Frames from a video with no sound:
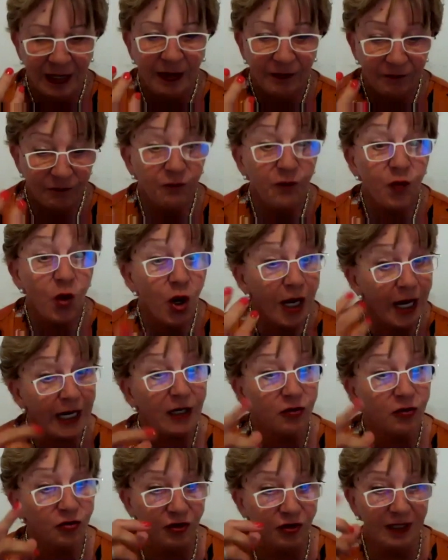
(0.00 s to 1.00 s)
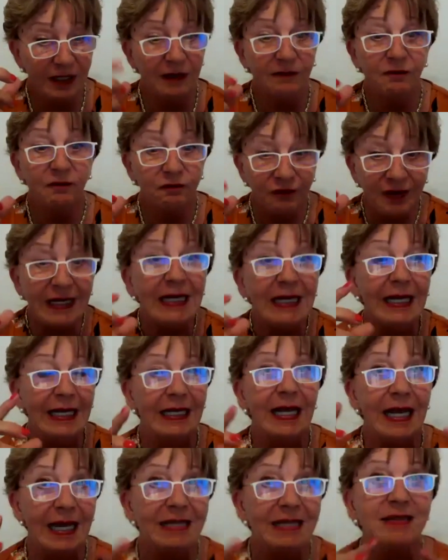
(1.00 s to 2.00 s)
they're actually
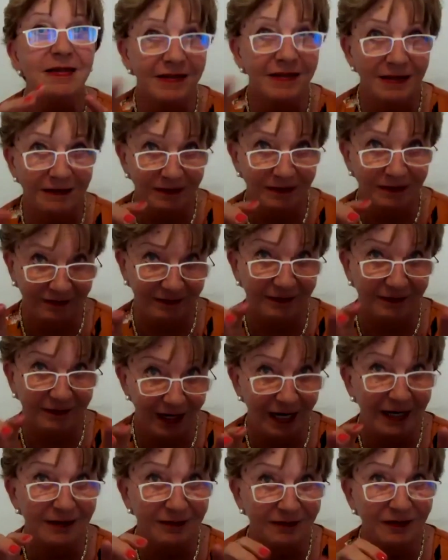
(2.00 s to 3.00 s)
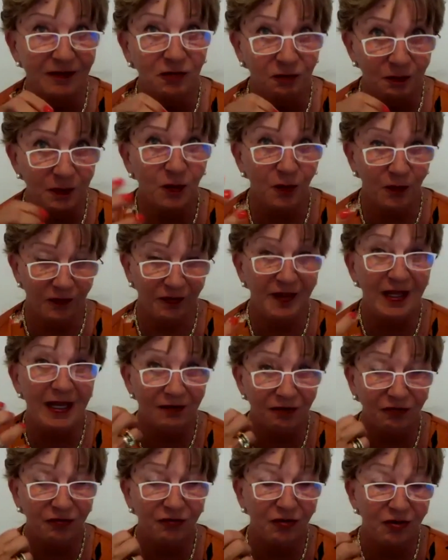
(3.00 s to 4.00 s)
winning in this crisis, because
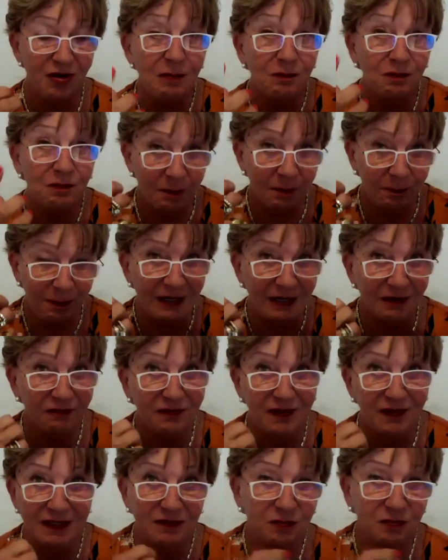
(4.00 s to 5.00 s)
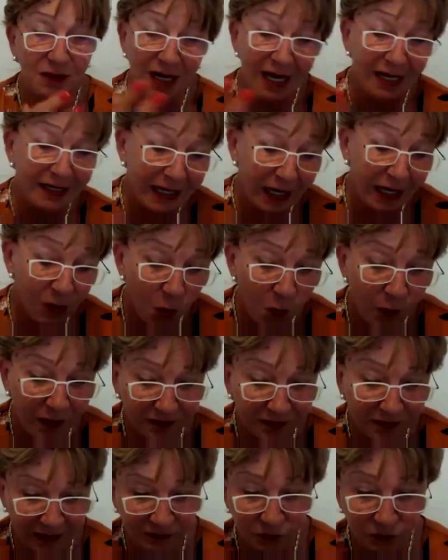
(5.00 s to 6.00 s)
they reap the benefits. Like I always
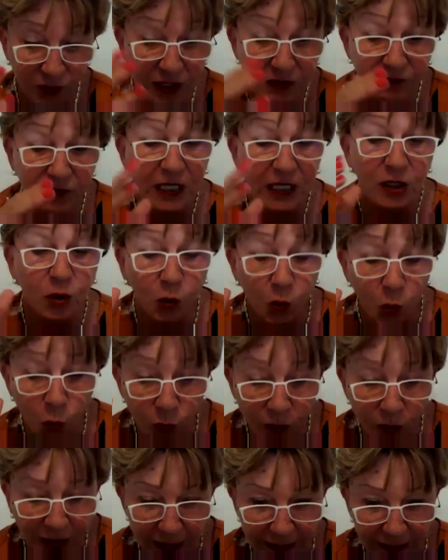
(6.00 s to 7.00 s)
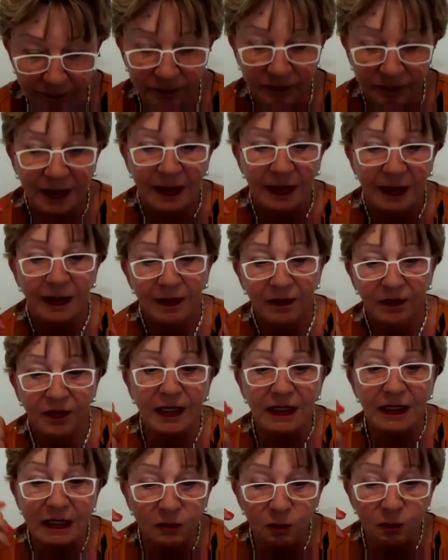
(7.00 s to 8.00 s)
said, very, very crudely,
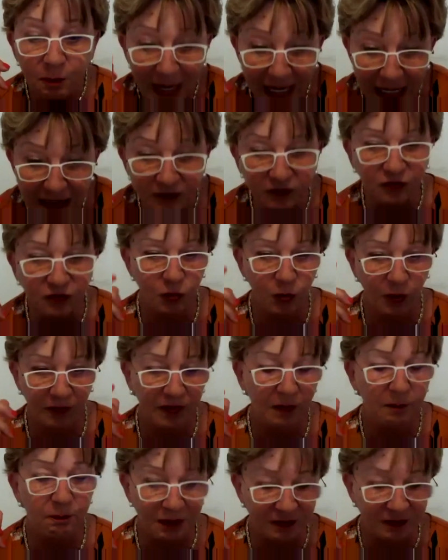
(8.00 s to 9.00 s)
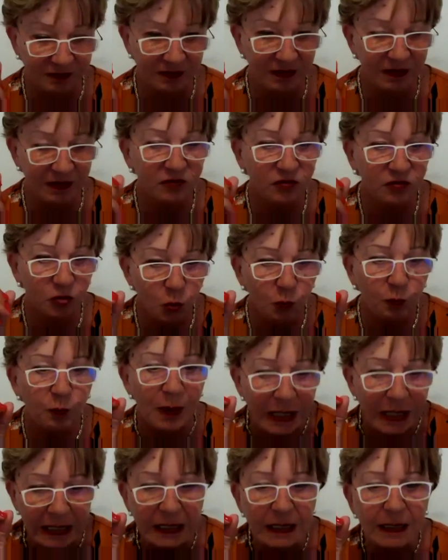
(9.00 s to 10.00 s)
that it pays you as a business to
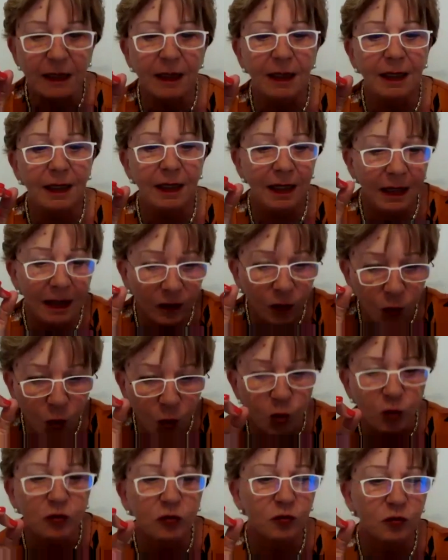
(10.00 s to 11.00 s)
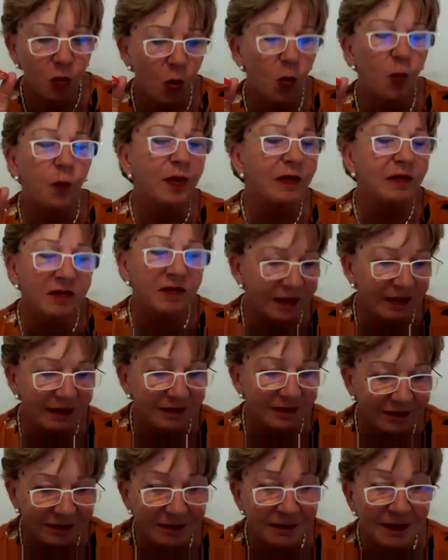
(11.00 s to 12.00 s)
be a good corporate
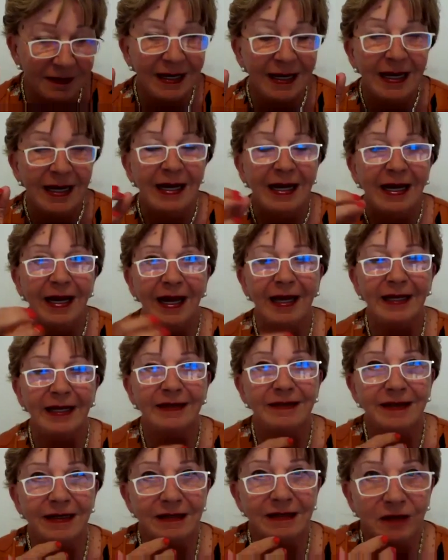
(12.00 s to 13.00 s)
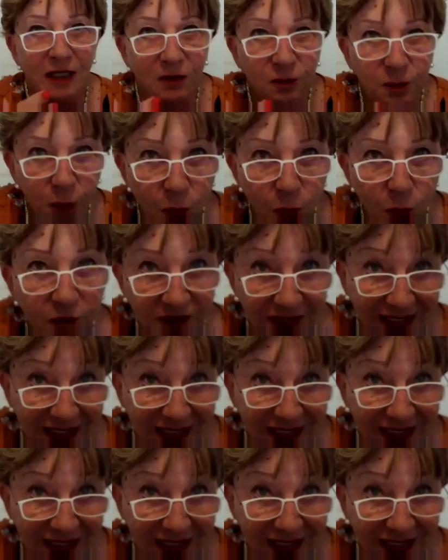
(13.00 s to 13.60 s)
citizen, and it proved it.